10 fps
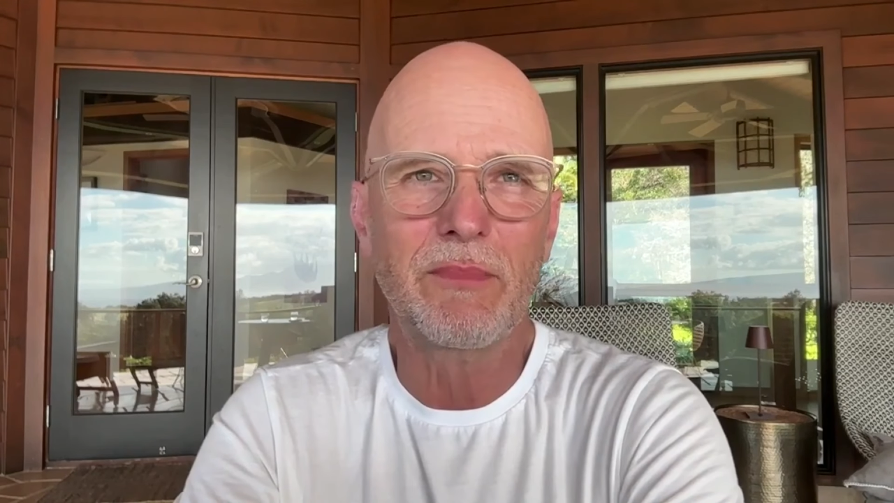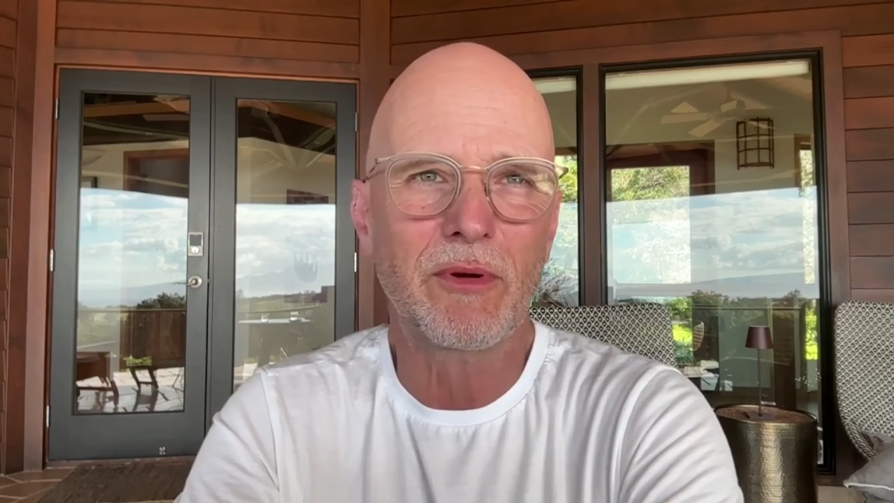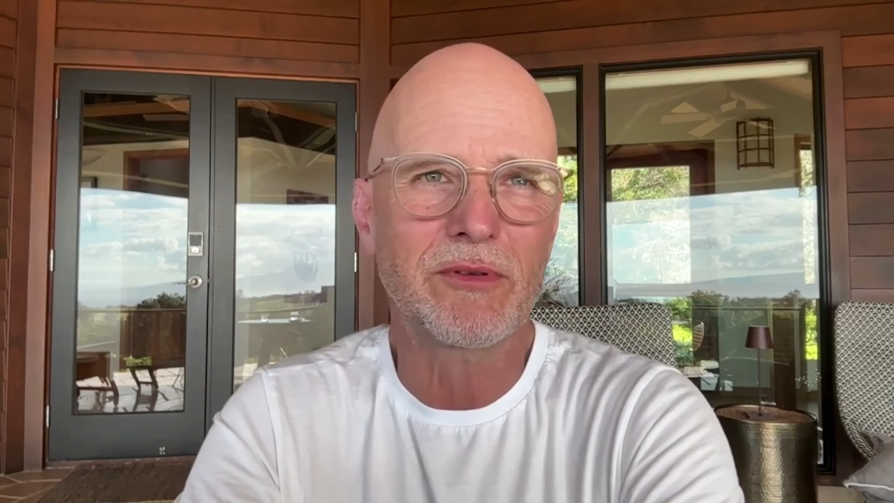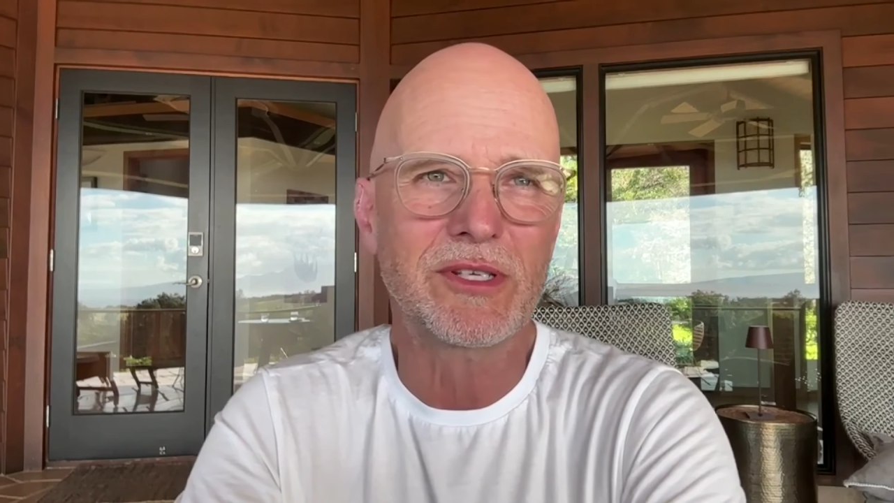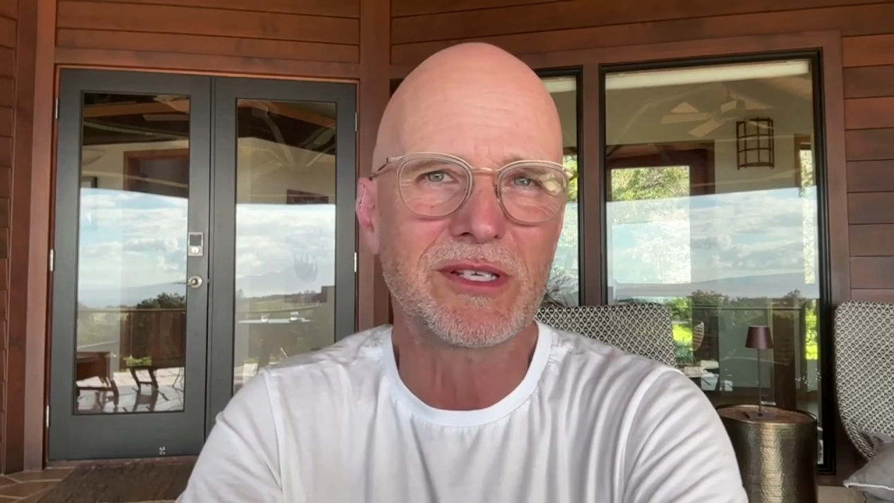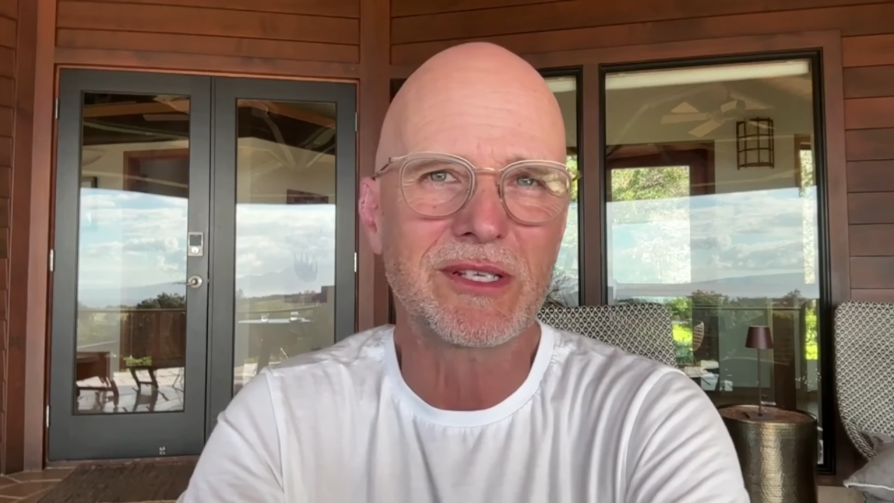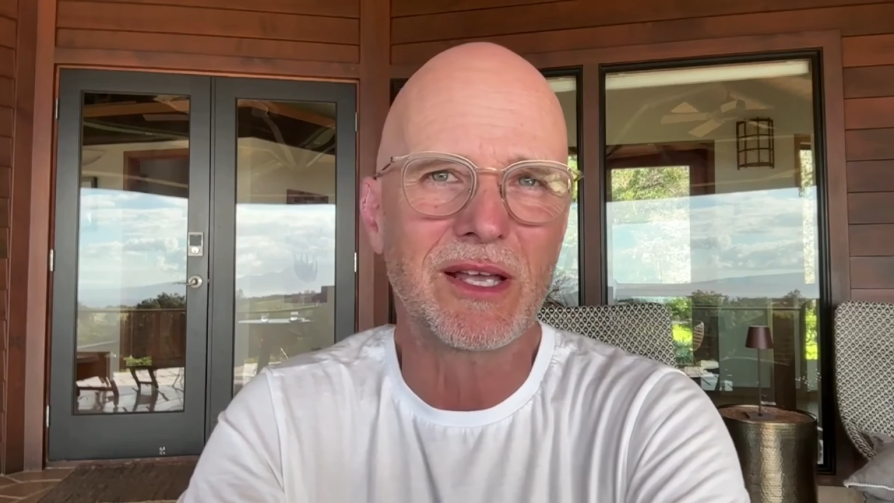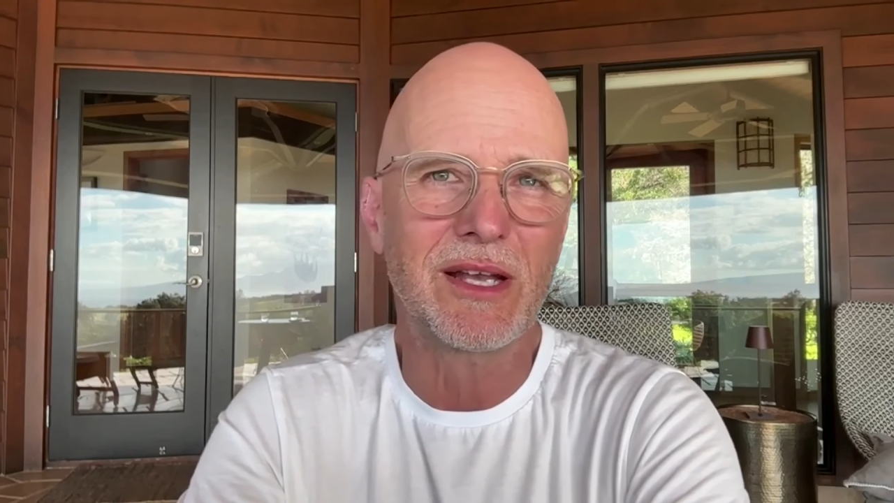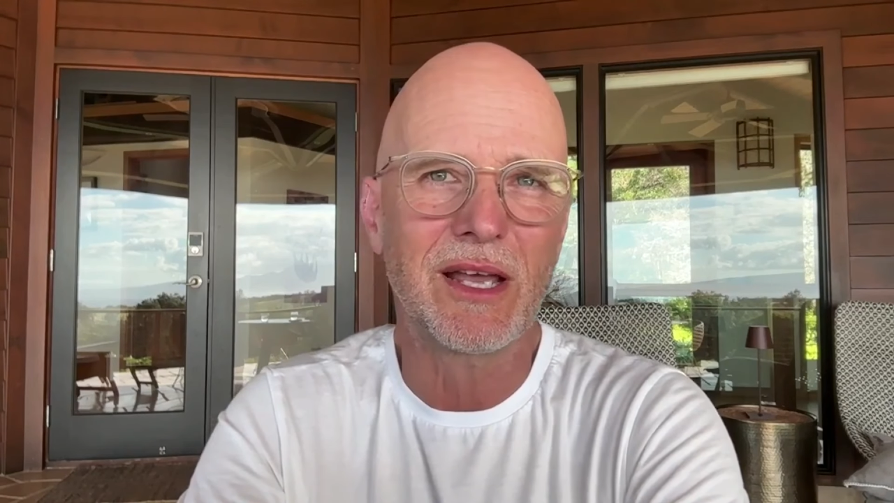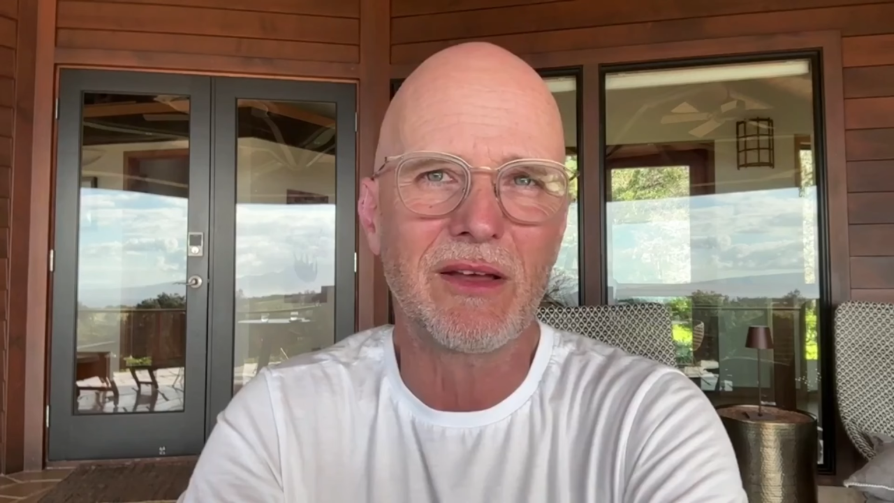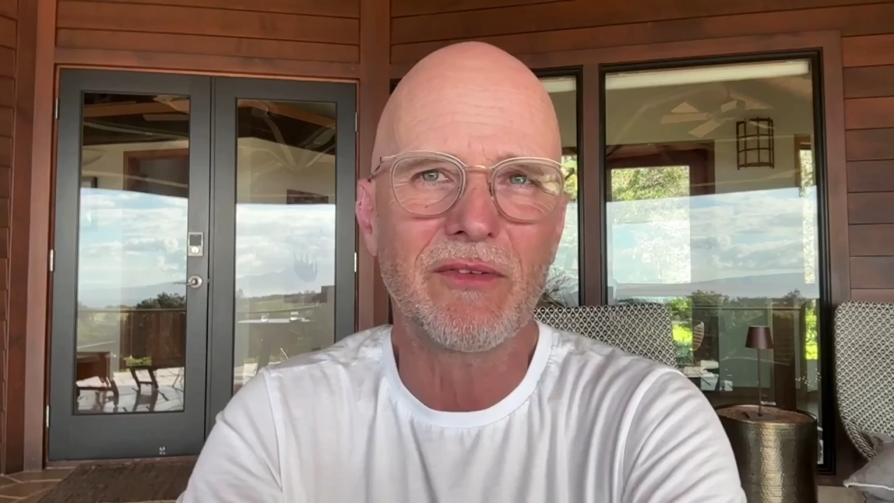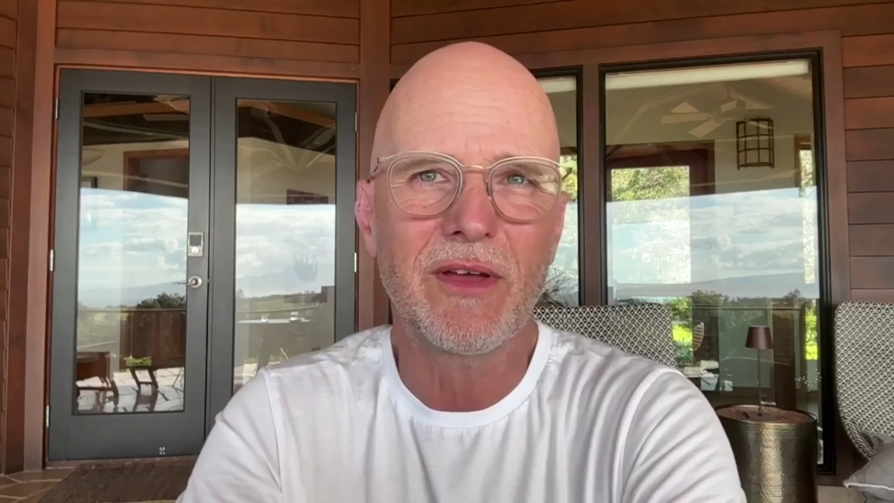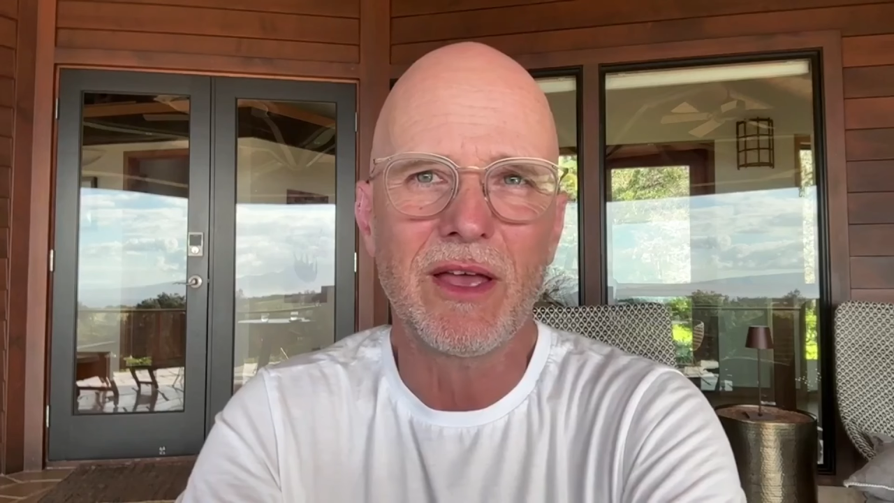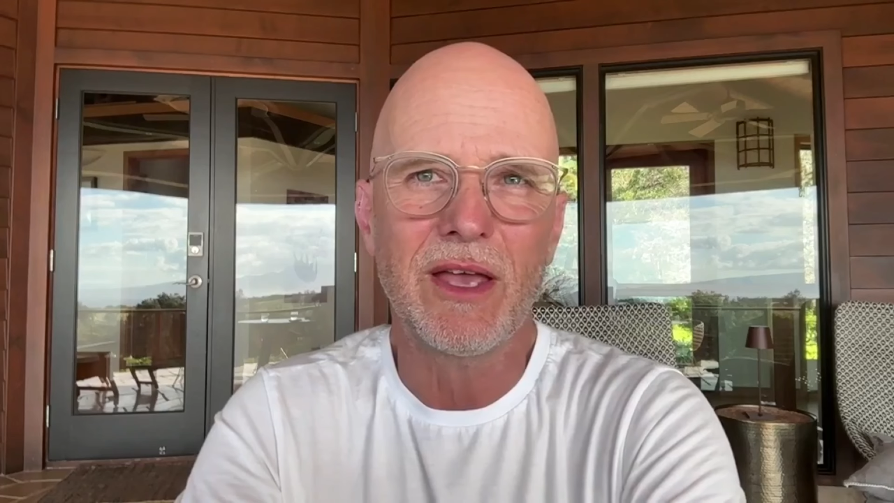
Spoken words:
processed and have